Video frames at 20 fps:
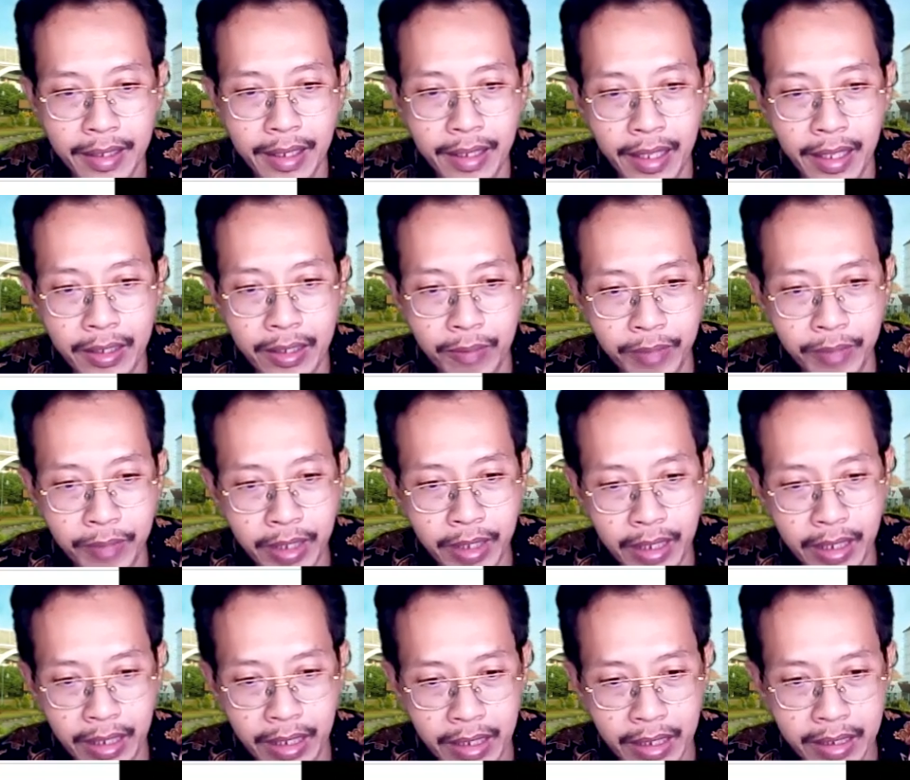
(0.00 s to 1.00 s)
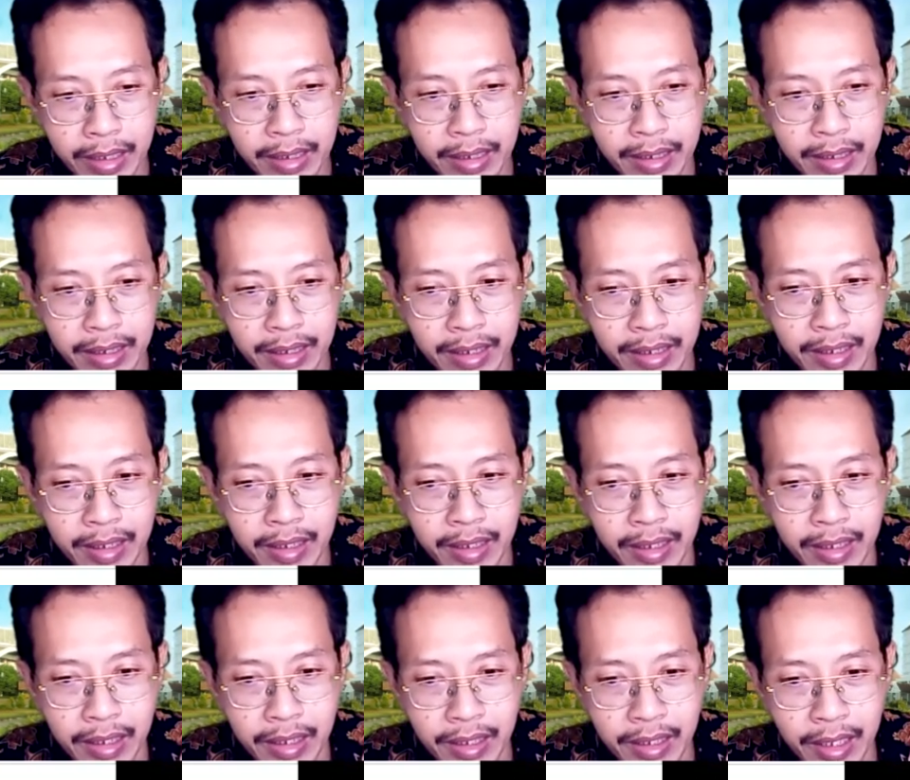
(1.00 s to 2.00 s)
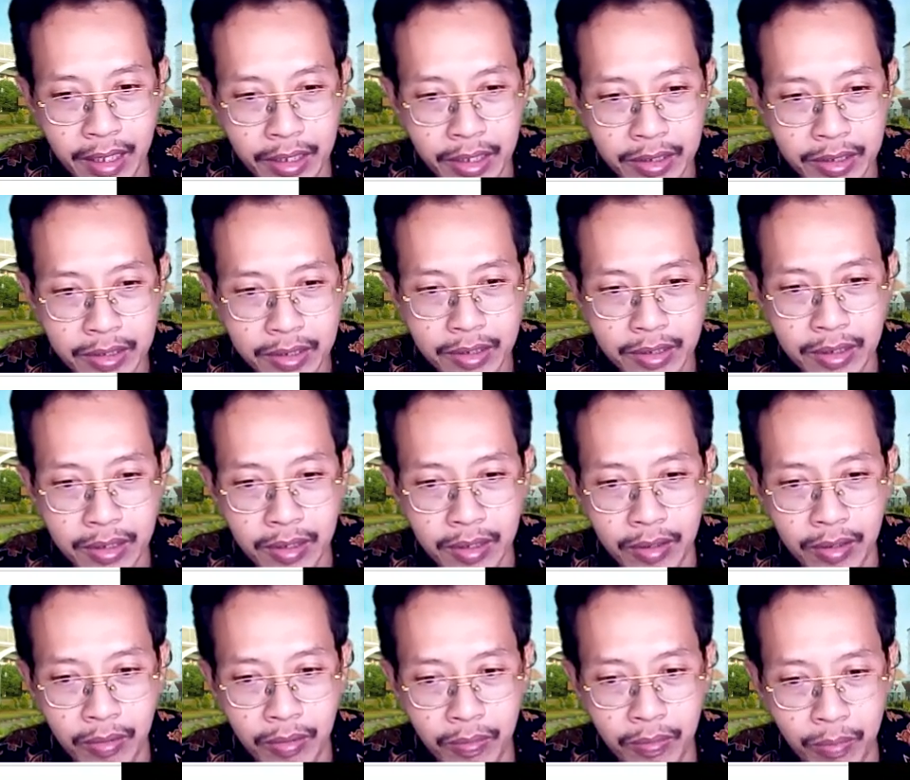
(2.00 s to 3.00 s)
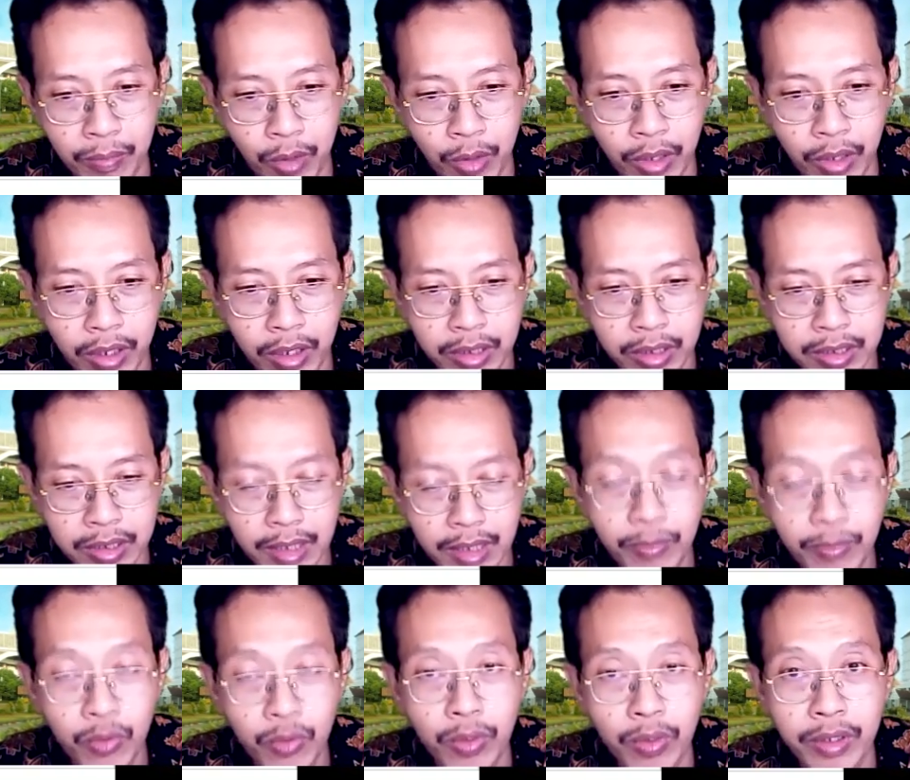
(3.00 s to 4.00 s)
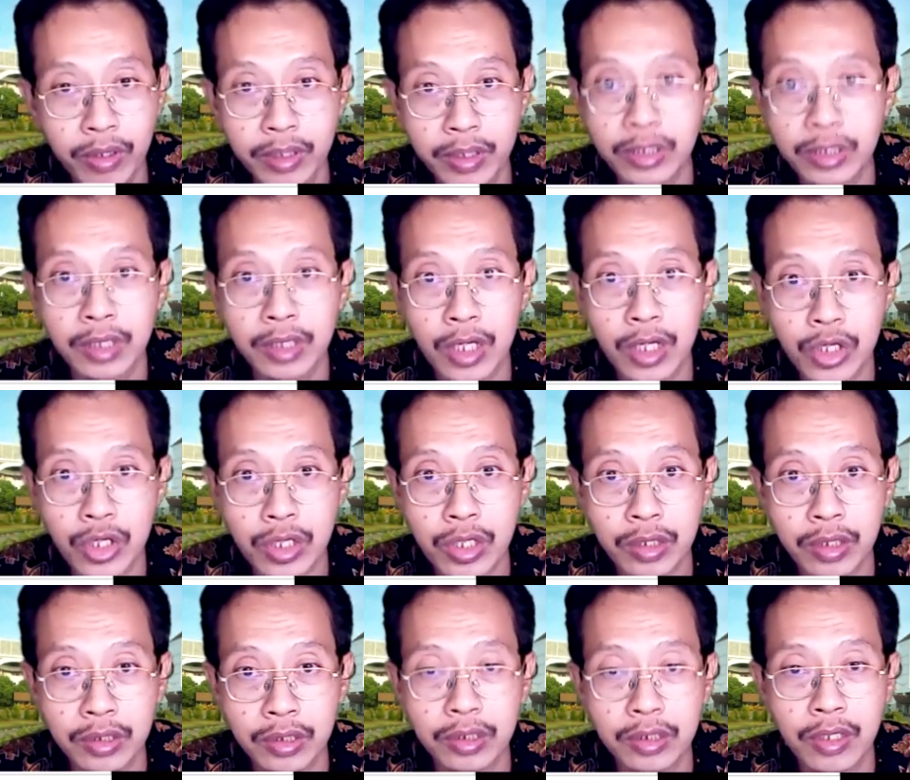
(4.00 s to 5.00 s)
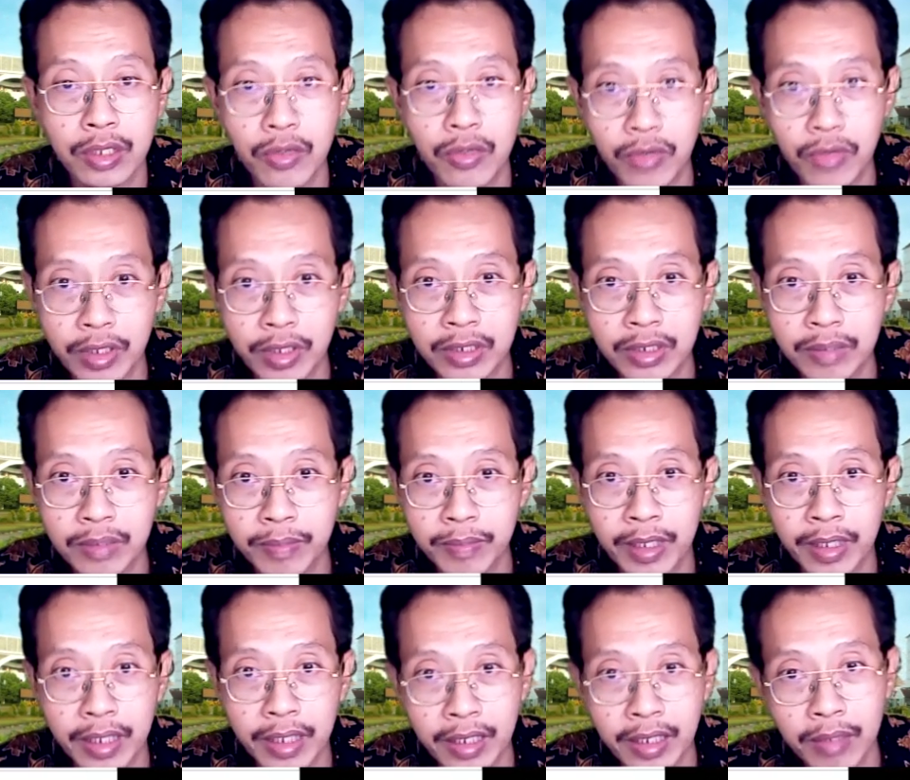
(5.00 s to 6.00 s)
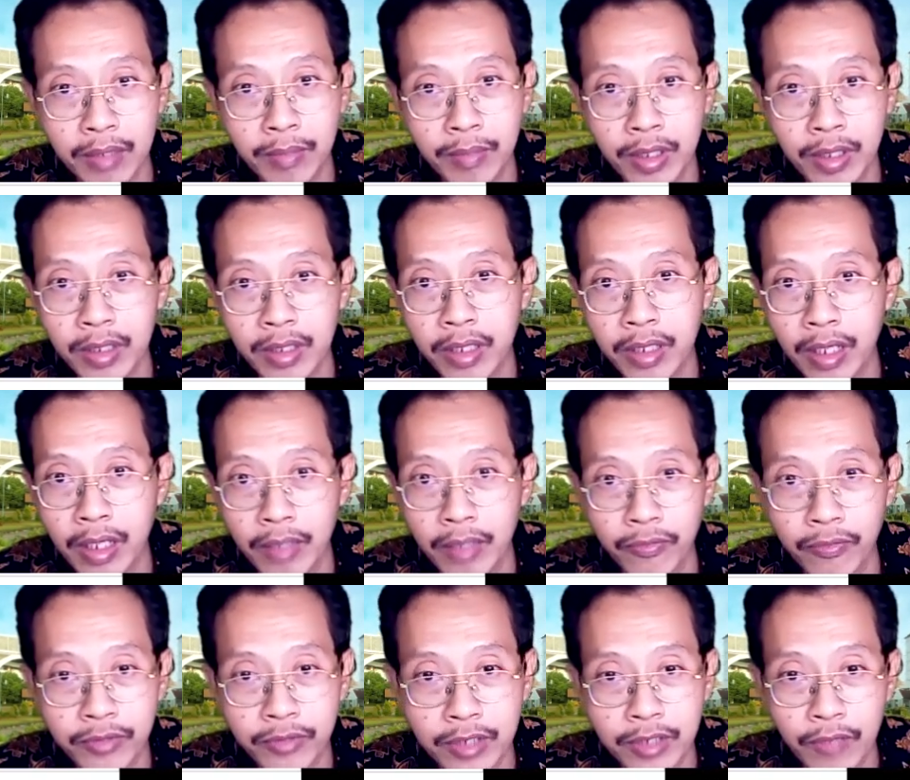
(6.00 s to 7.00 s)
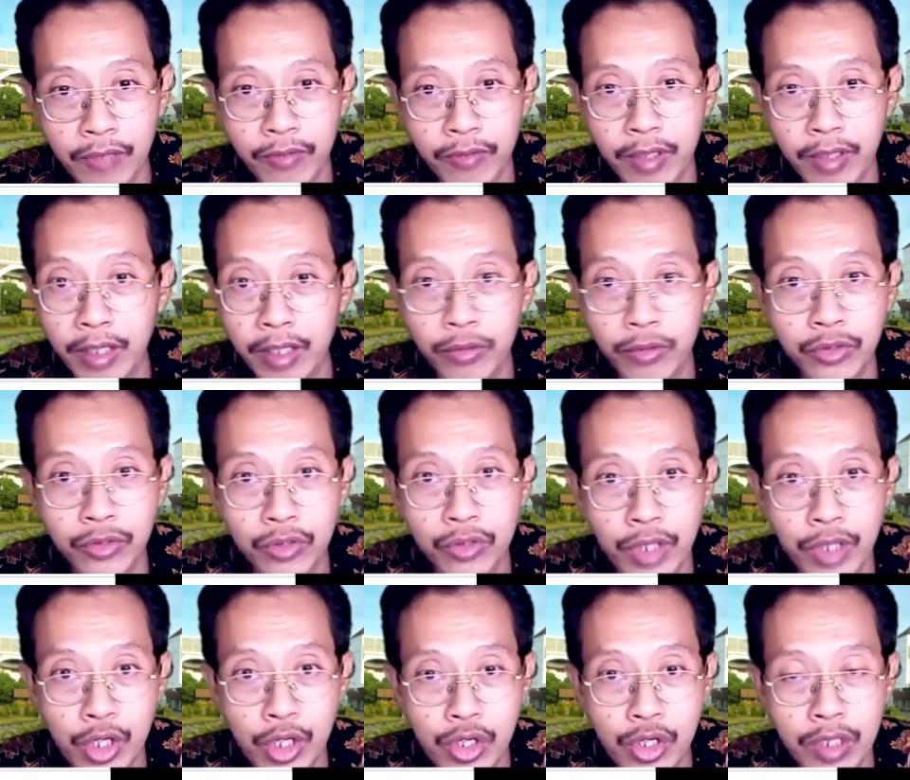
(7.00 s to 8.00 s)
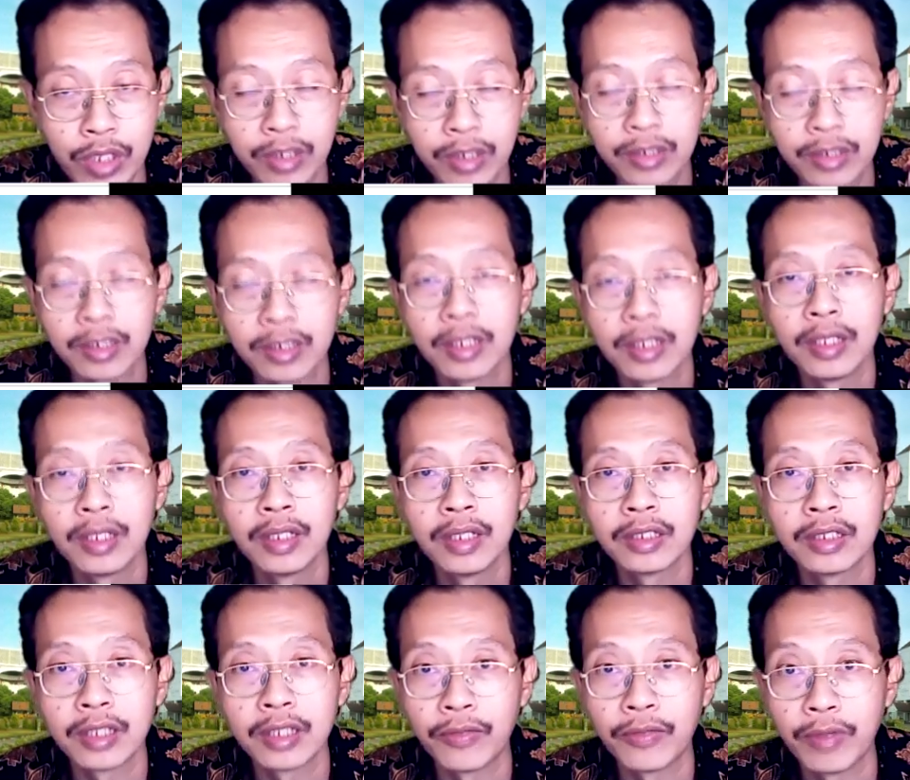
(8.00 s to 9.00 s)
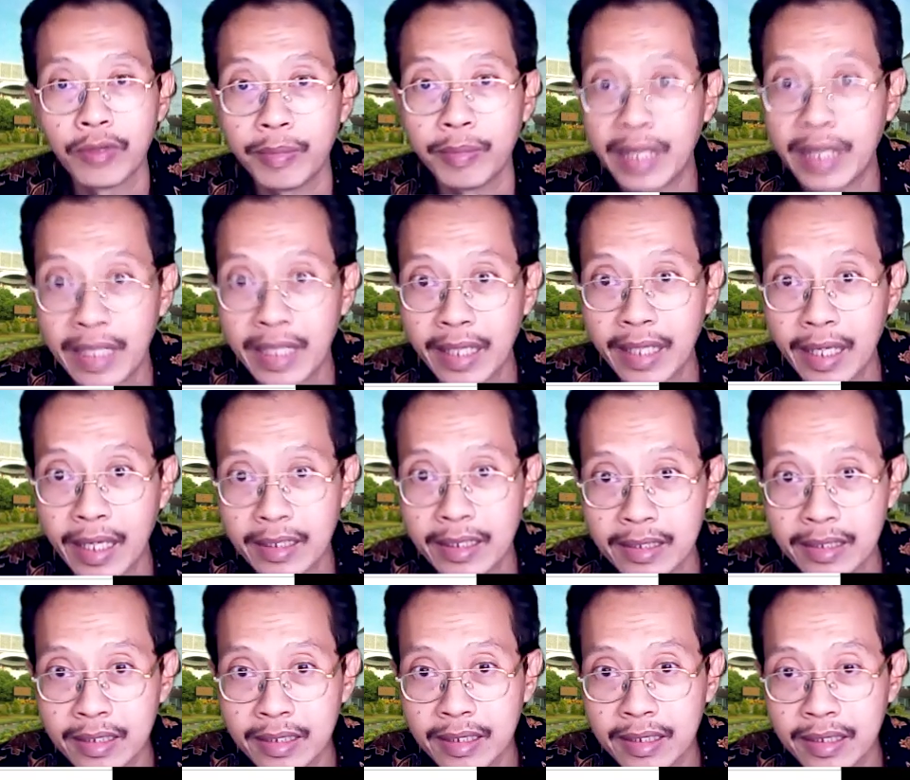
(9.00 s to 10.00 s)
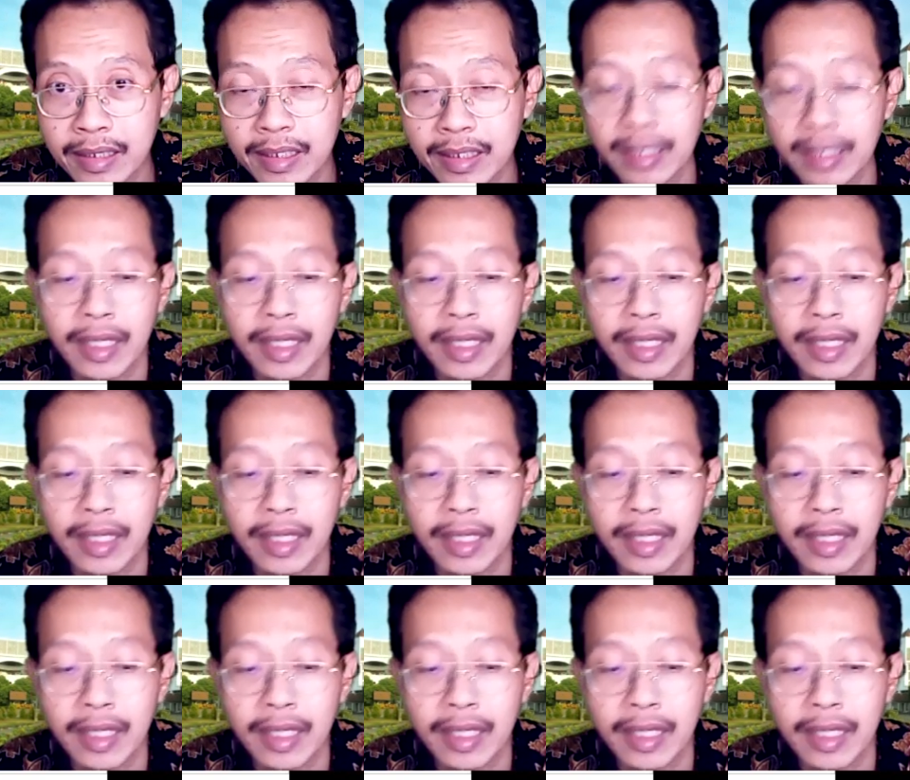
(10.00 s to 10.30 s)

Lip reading: at the beginning, there's more conceptual discussions, theories, but in the middle, there are several illustrations, several mini cases.